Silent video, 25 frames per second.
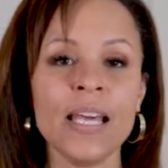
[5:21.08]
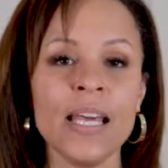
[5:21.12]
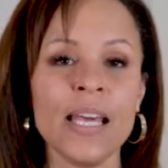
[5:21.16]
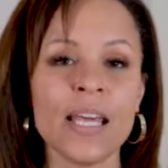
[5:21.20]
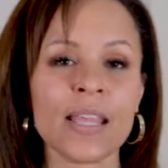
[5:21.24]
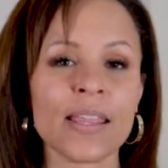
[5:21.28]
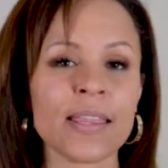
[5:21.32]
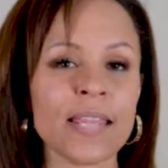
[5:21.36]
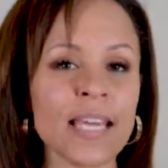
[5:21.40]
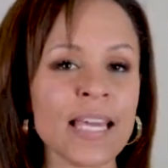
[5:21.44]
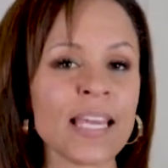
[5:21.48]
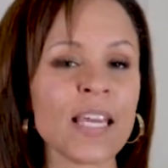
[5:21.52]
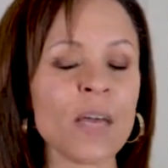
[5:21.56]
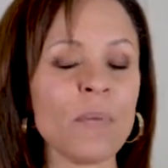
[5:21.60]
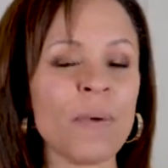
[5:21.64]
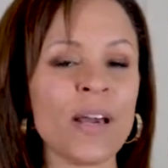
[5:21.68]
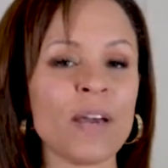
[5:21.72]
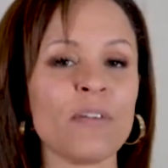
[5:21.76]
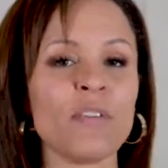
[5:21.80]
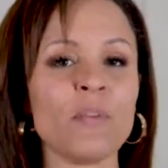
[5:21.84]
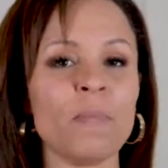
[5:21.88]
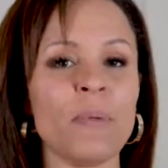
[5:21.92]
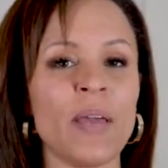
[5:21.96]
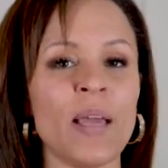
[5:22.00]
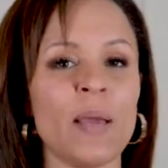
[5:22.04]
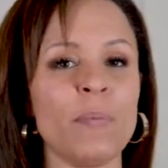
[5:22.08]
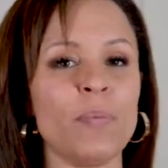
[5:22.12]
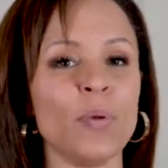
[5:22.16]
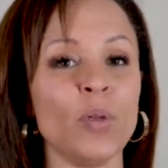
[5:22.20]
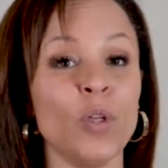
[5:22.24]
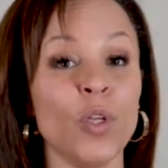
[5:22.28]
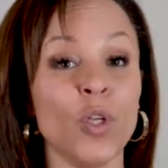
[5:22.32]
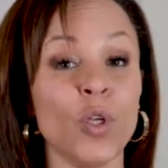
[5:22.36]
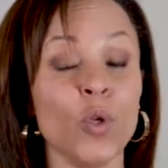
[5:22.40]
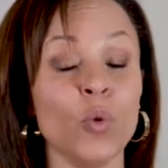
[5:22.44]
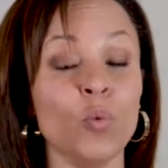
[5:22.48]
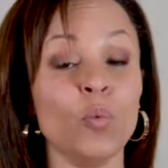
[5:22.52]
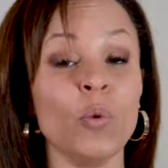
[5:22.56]
Think about the people
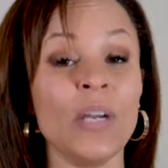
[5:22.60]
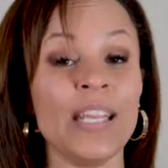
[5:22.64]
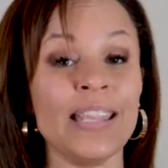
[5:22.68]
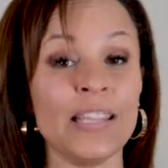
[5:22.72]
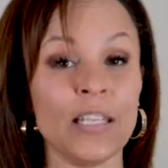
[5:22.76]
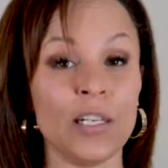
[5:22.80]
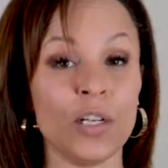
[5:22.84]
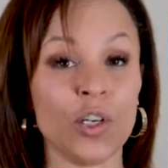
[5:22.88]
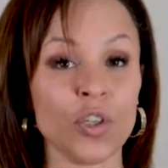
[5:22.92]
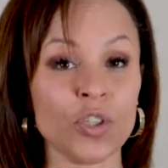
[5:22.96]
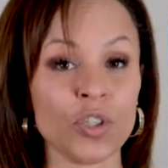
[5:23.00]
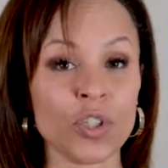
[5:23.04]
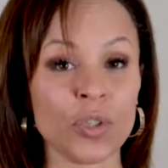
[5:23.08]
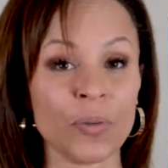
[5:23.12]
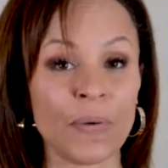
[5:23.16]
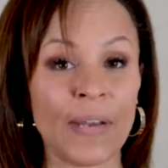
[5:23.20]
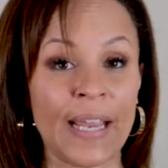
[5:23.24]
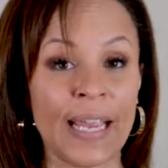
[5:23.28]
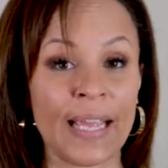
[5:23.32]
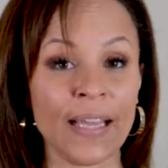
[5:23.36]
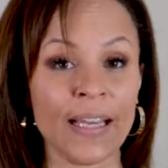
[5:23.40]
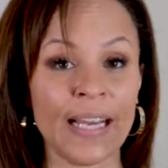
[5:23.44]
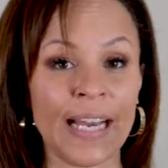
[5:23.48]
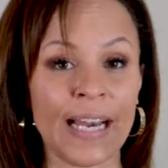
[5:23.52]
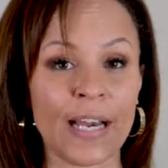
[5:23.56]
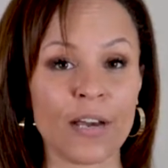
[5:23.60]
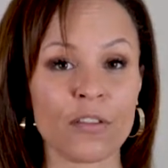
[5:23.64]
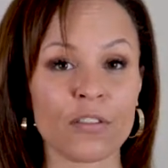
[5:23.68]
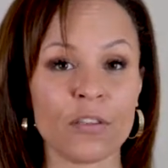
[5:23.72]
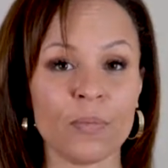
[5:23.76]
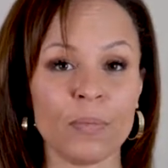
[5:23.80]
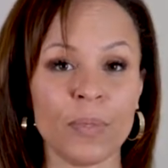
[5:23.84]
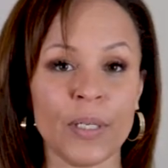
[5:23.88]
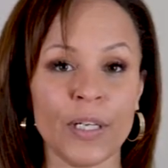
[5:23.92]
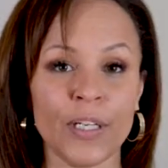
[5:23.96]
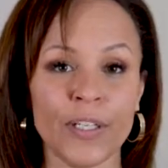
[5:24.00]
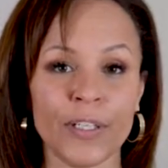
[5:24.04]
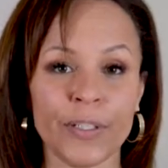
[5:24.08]
who win the lottery out of the
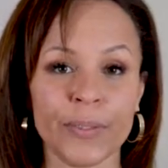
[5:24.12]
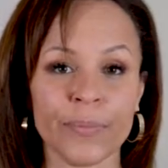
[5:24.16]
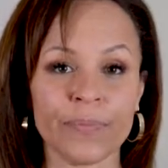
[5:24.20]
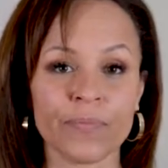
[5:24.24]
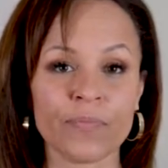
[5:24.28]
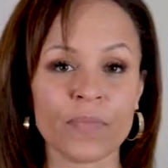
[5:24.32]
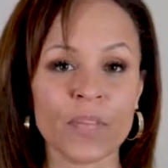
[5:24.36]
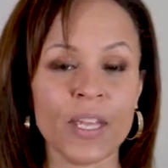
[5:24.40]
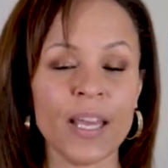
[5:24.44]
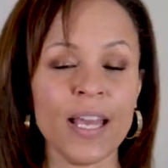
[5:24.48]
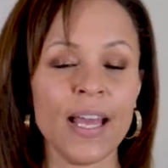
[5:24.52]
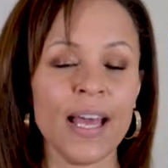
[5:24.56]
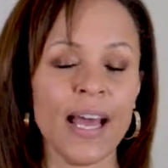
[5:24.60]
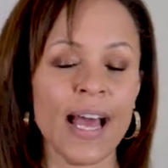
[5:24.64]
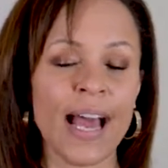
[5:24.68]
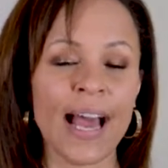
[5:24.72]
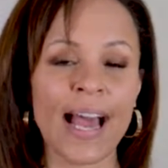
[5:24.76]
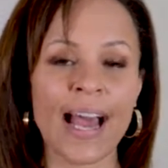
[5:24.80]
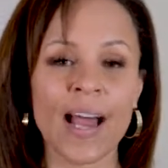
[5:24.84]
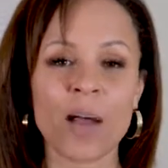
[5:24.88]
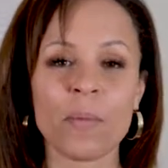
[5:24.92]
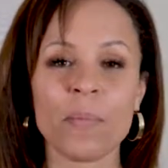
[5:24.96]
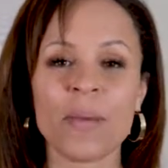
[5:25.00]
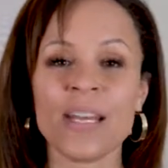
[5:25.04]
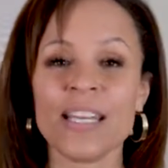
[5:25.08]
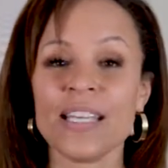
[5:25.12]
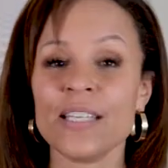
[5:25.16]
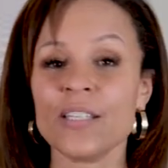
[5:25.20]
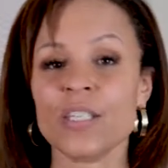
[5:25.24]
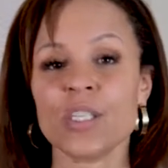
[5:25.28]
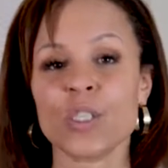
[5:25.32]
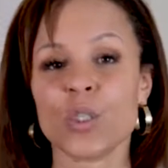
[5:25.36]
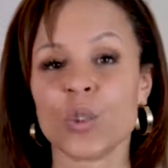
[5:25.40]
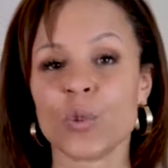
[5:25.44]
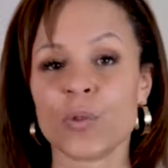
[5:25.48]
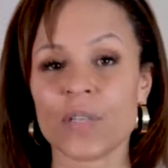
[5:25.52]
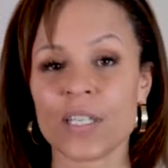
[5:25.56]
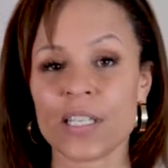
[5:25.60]
blue. How many
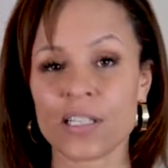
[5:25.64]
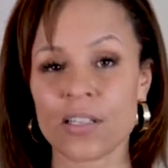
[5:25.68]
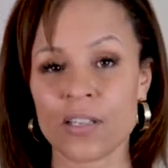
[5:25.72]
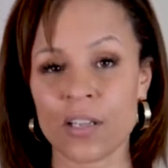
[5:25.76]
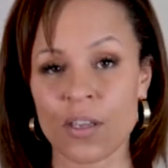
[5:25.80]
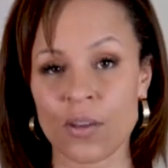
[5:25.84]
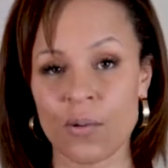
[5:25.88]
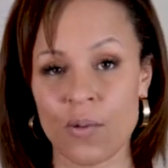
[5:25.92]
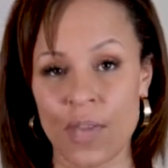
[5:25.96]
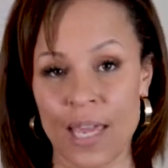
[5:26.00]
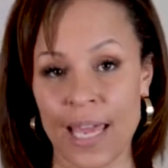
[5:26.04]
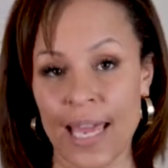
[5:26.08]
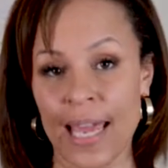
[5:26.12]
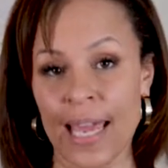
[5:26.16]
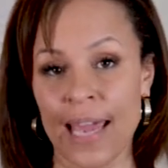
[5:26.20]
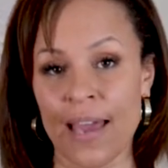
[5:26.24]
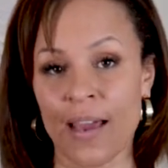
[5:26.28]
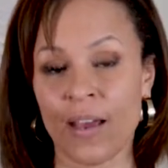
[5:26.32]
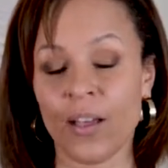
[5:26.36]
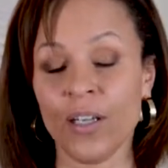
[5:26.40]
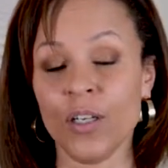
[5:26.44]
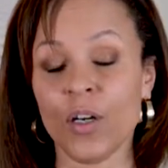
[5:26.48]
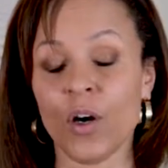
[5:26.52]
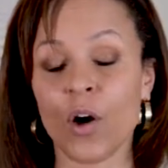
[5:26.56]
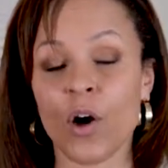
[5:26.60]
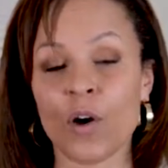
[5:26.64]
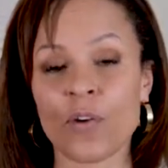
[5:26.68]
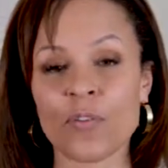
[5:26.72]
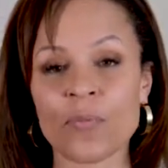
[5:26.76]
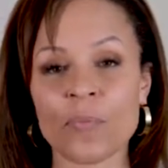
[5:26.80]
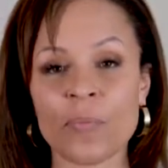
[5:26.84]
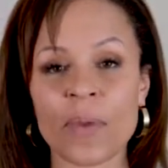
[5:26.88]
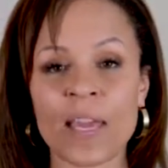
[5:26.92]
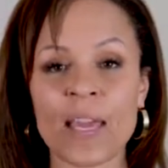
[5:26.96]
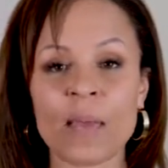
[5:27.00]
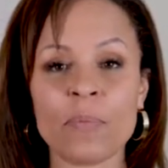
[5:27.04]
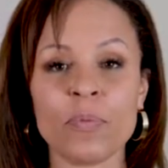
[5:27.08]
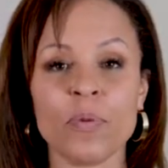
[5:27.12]
stories do you hear of
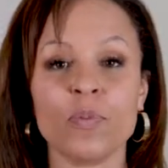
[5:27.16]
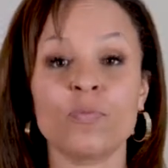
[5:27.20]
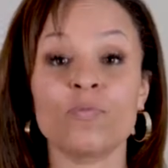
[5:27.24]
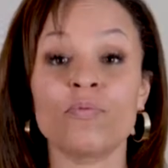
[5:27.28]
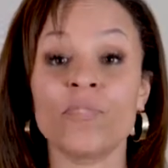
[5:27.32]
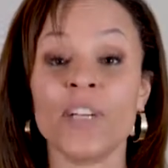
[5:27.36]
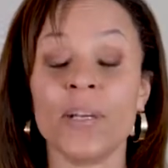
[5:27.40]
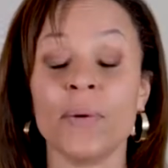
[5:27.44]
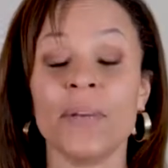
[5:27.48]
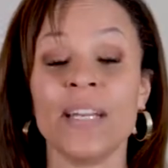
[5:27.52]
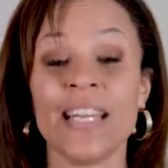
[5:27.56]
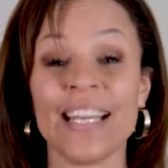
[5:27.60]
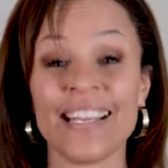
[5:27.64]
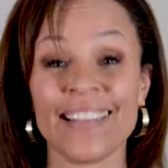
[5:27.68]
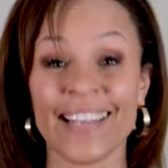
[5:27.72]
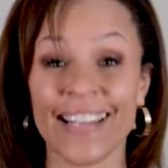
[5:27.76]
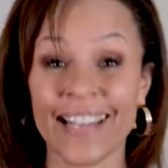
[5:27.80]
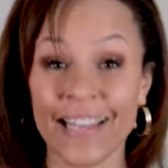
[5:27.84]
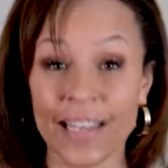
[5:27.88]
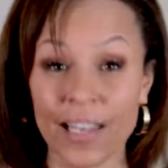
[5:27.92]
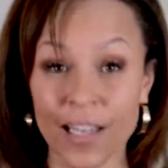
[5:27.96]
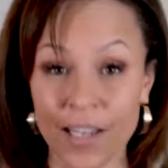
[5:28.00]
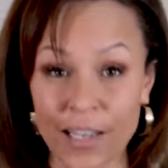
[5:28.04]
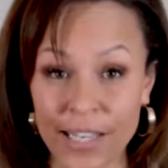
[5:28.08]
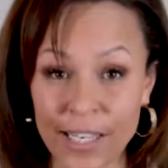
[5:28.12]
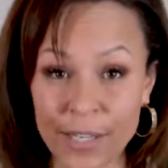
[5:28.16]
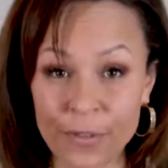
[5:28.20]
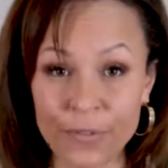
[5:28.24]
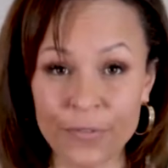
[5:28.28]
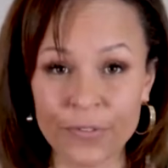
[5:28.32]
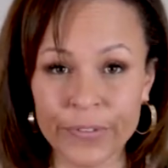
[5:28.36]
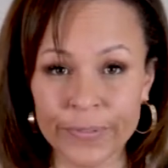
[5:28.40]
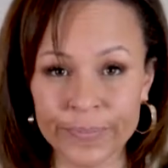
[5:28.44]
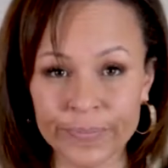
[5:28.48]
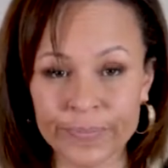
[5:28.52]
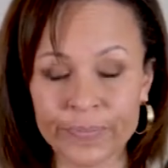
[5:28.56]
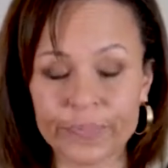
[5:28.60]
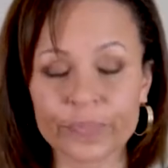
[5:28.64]
people ruining their
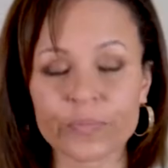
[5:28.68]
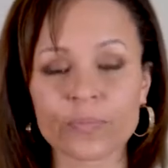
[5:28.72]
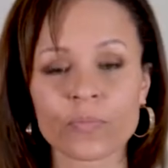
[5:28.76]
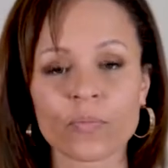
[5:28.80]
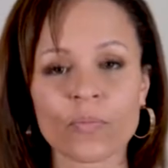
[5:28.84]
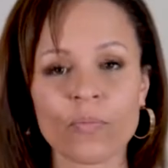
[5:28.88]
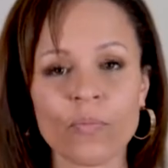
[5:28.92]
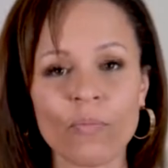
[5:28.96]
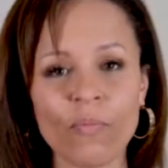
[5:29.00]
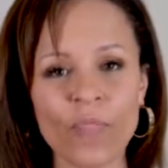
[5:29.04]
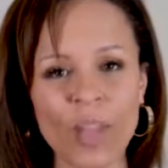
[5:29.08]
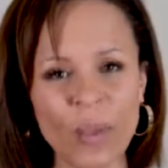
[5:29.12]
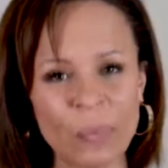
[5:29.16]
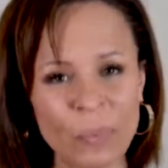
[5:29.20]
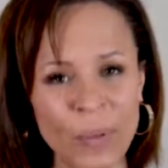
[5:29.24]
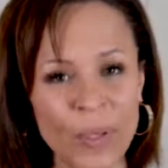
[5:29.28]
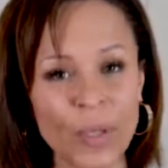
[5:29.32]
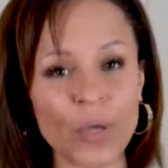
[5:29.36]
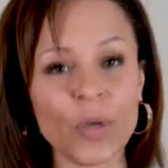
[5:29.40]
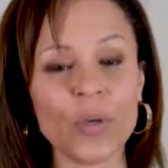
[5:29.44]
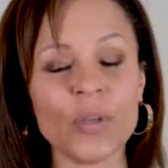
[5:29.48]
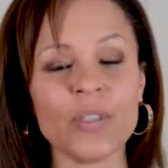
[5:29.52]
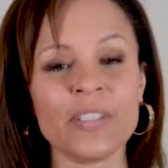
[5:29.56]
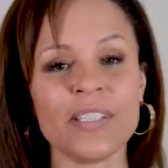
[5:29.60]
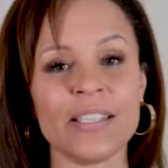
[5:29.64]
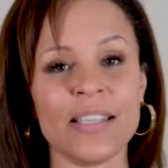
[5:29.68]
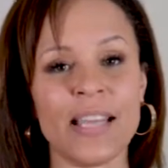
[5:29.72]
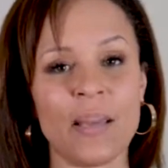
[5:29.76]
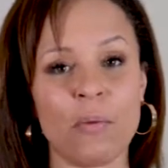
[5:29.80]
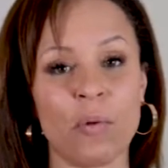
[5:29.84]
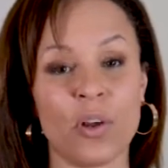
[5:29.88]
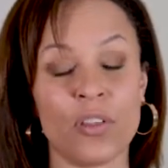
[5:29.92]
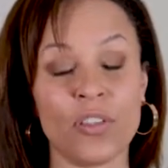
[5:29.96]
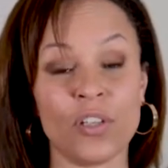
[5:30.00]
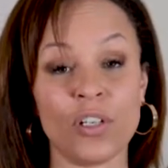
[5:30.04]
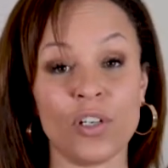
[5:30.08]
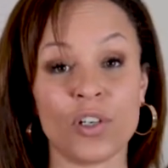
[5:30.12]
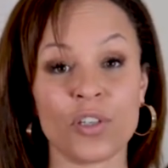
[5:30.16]
life because they
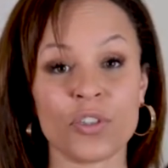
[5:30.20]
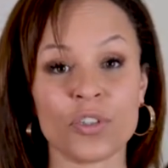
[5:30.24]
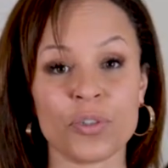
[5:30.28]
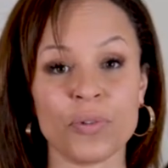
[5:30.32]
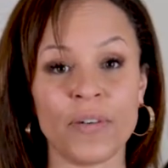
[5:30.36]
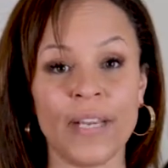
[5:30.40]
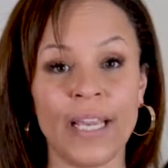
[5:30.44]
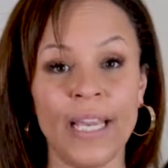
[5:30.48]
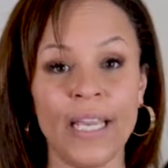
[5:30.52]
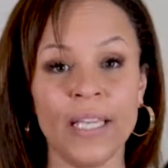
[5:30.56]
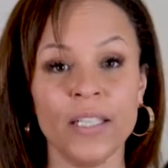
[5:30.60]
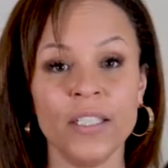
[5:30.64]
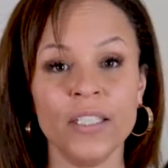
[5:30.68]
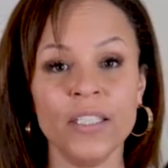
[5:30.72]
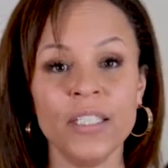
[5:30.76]
won the lottery?